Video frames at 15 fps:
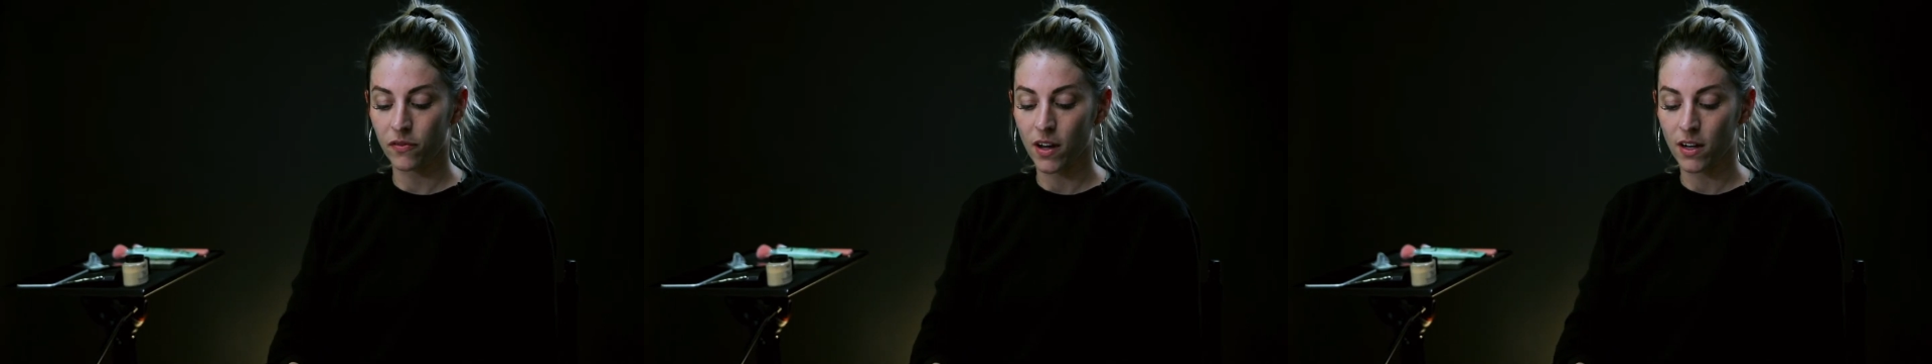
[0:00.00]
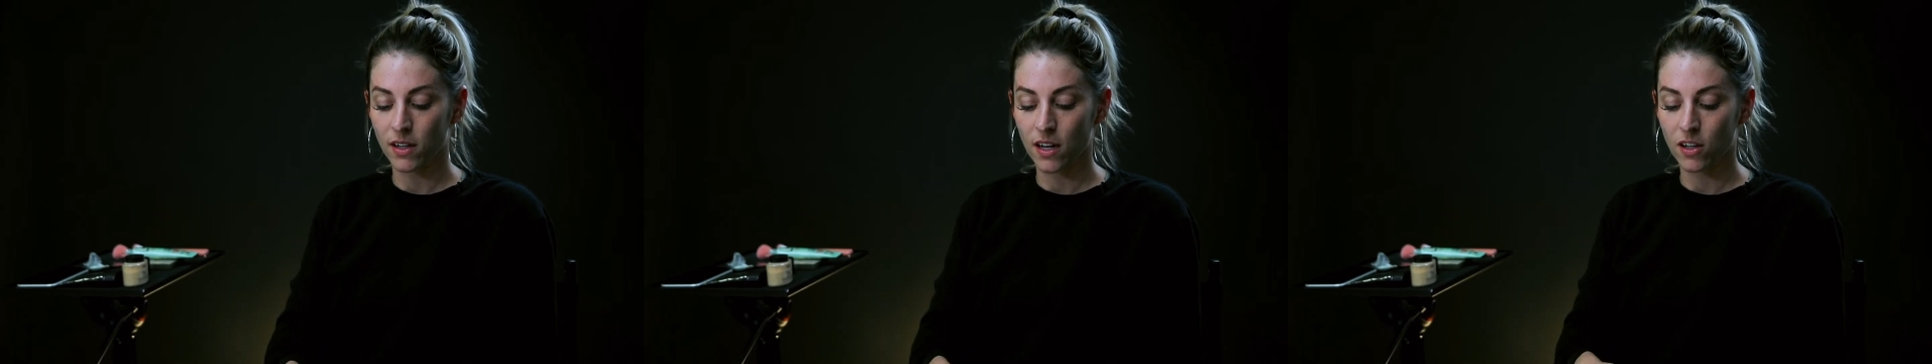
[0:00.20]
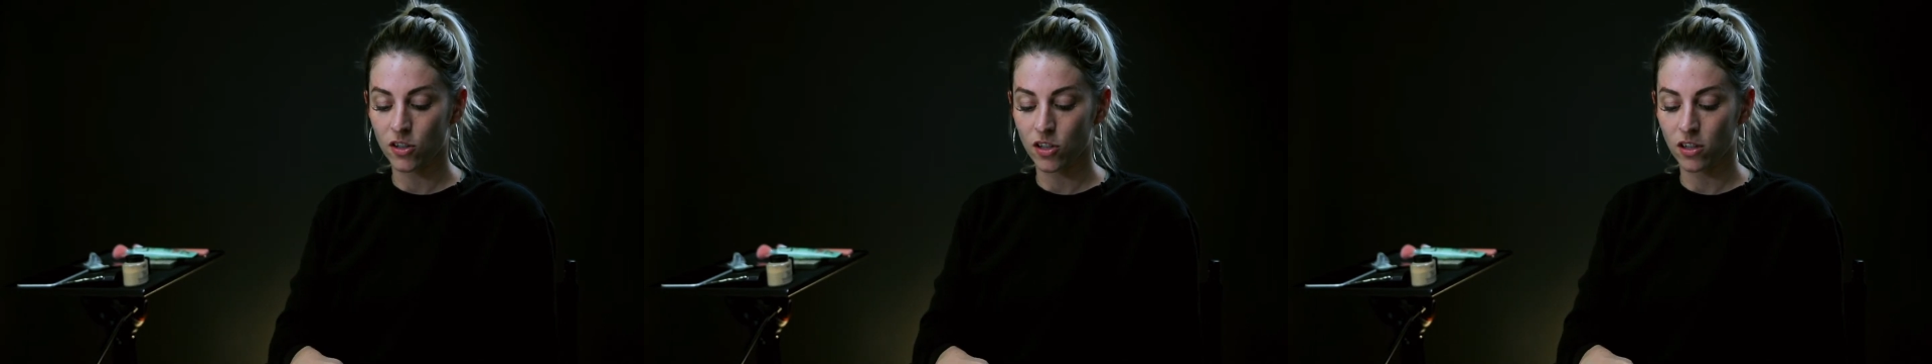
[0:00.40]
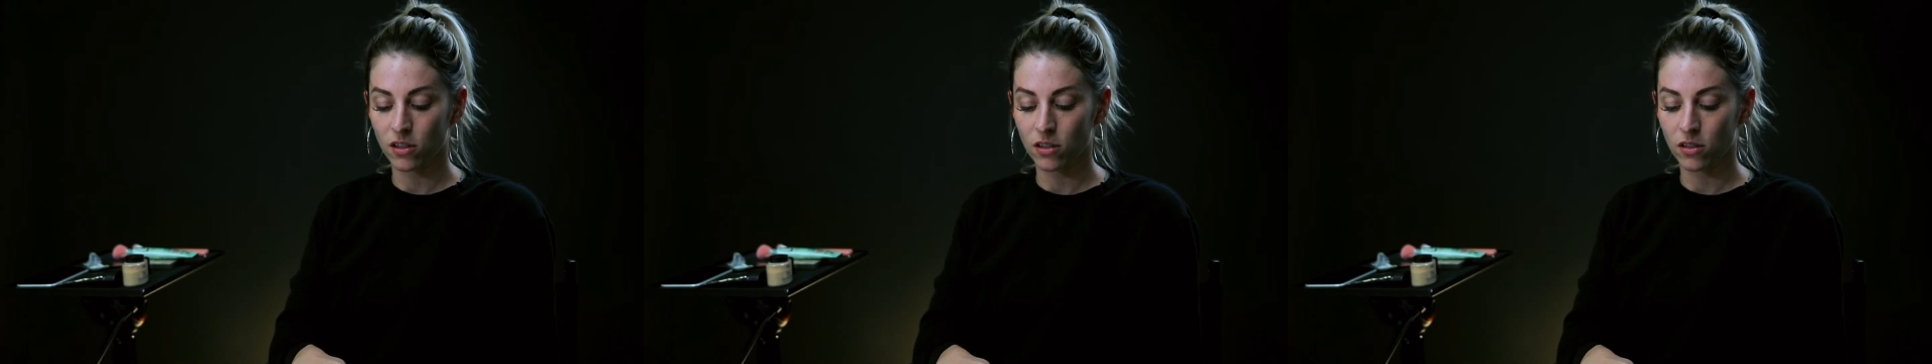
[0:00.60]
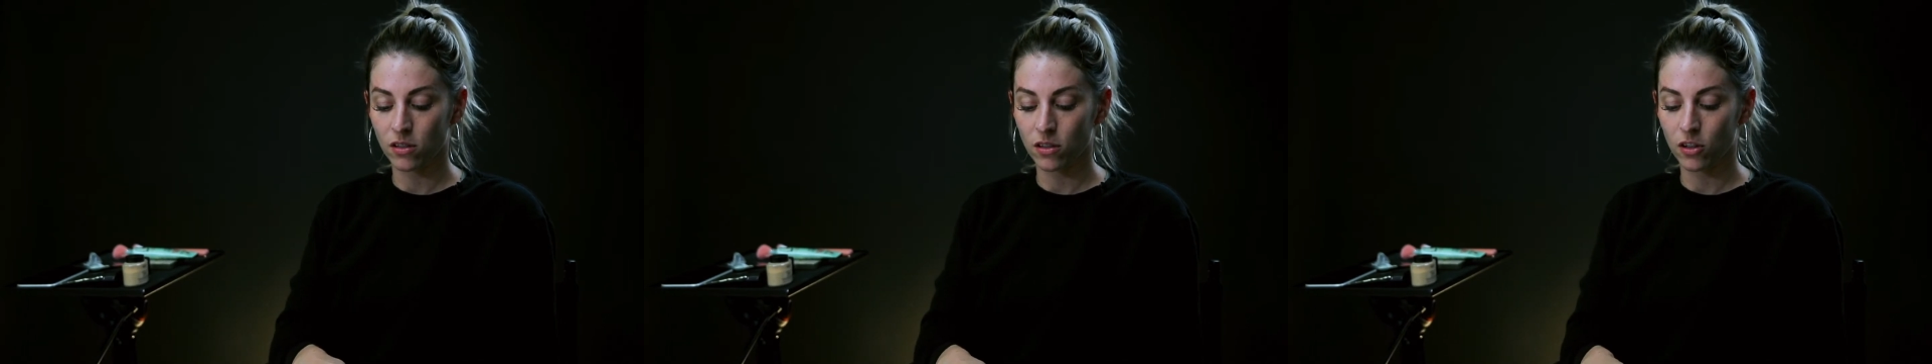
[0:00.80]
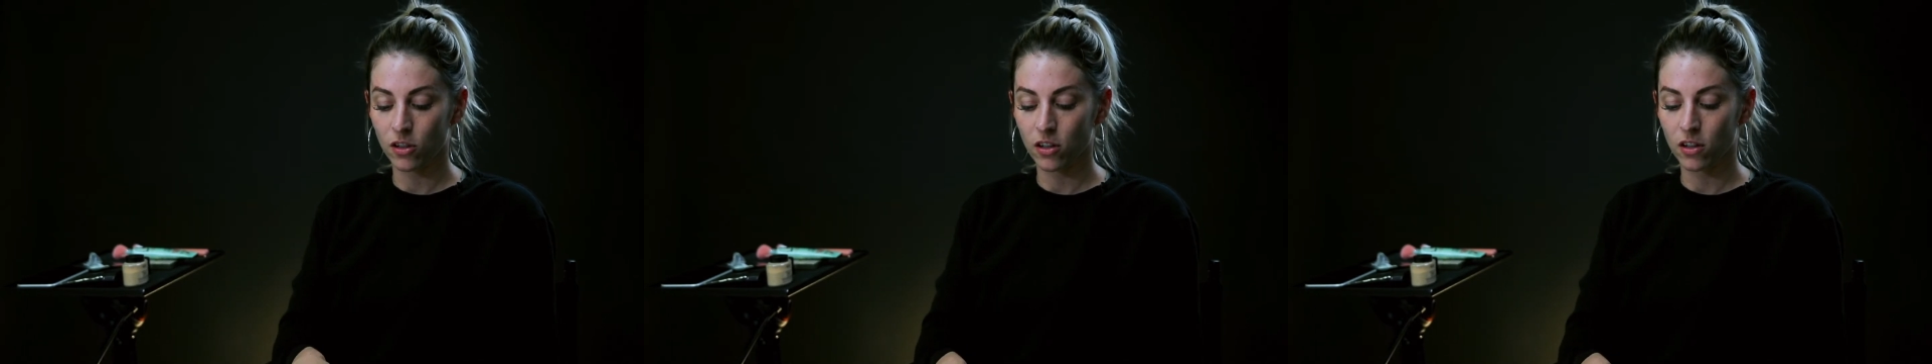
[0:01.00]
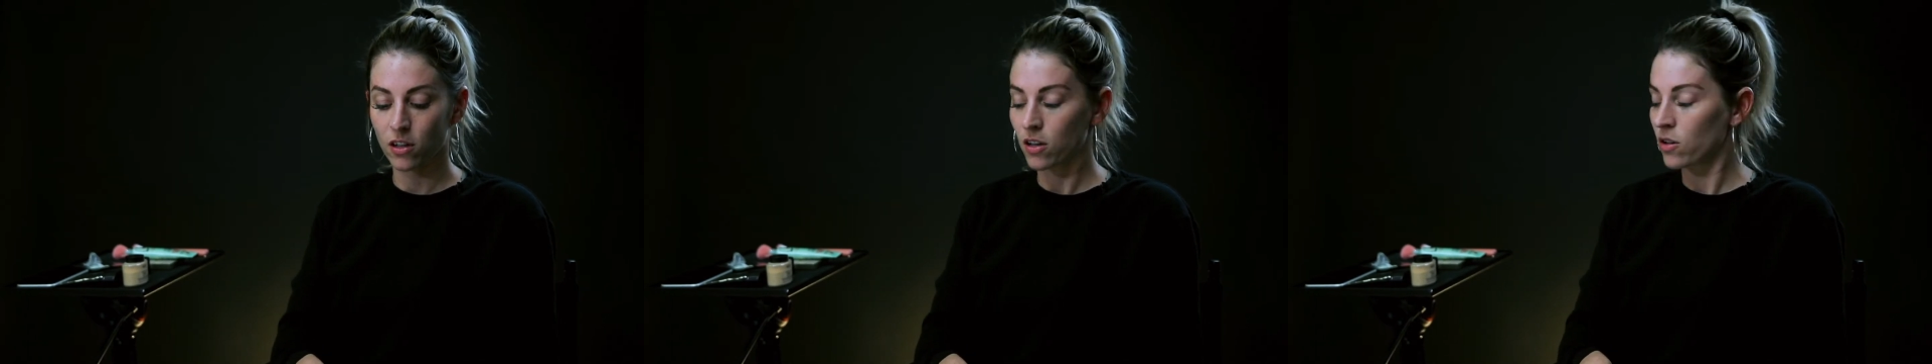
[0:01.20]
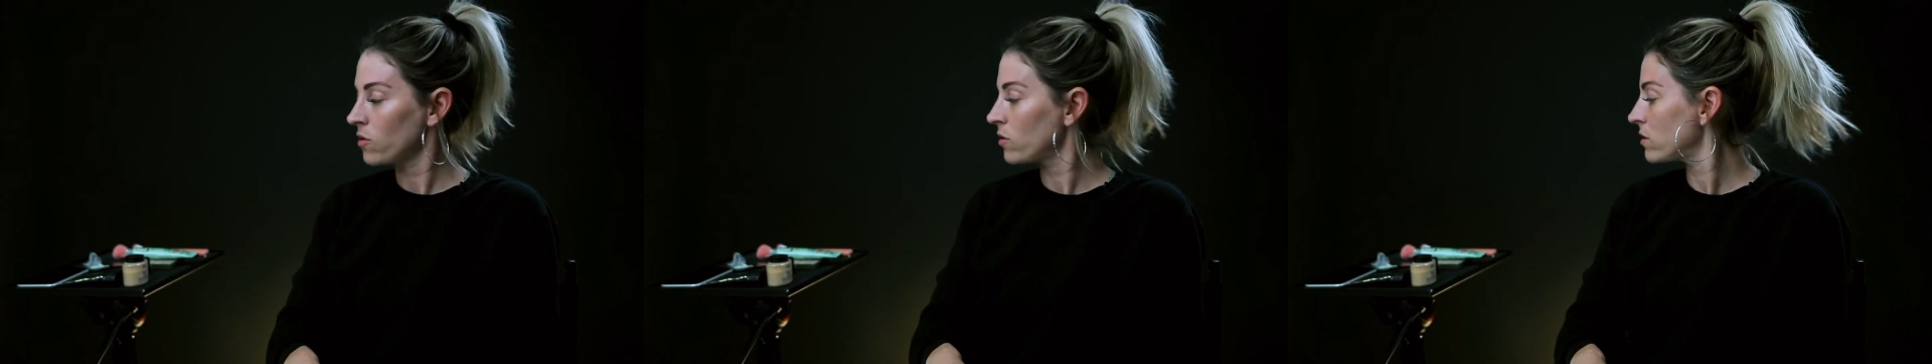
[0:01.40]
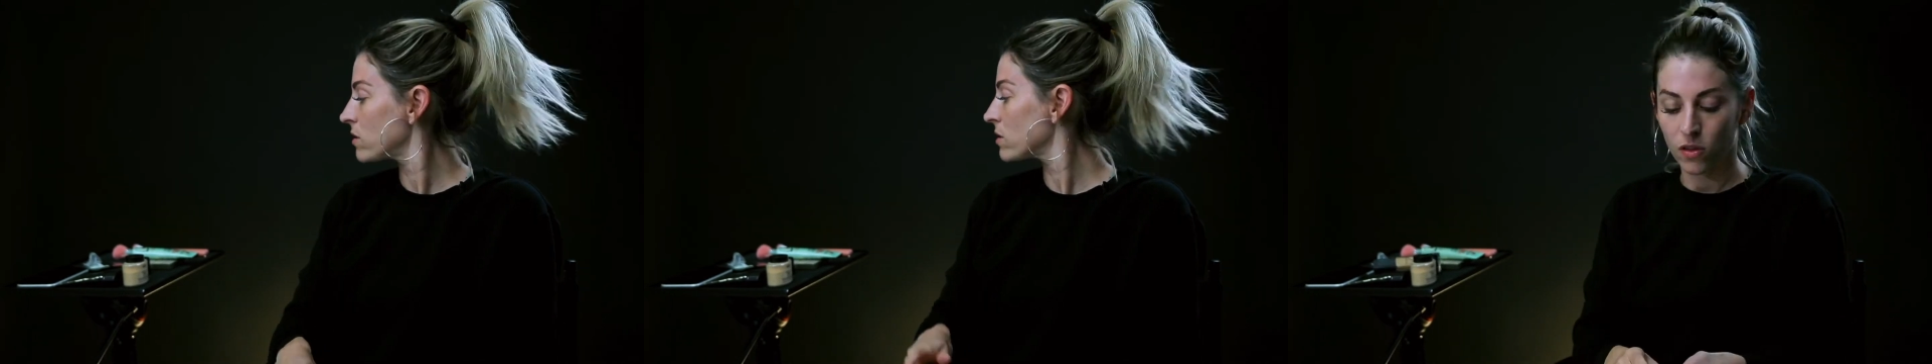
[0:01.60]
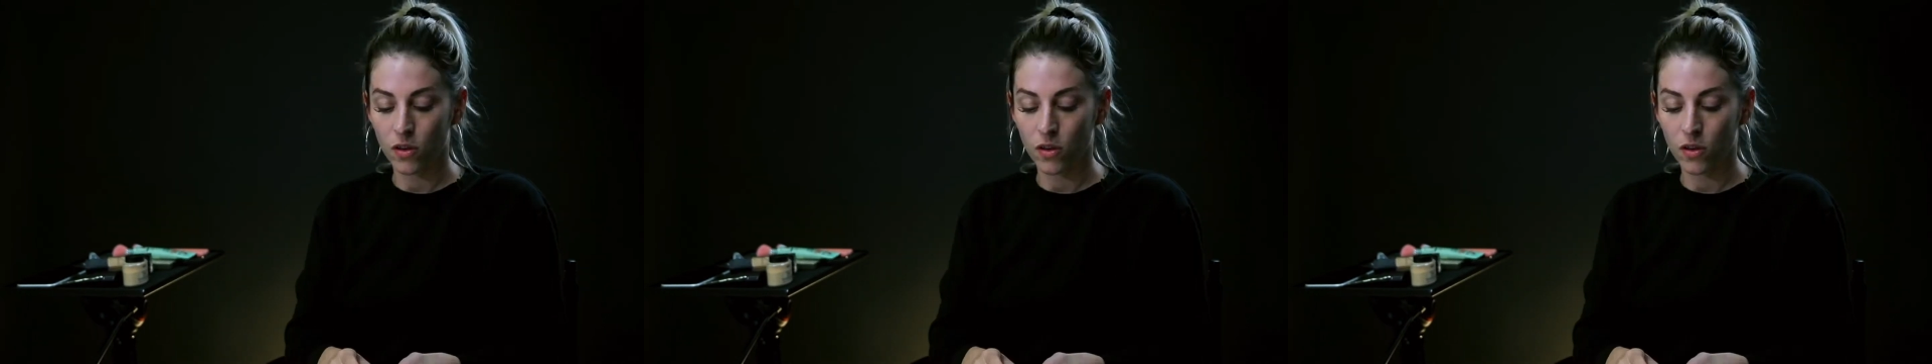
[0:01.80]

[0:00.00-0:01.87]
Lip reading: foundation you're gonna use.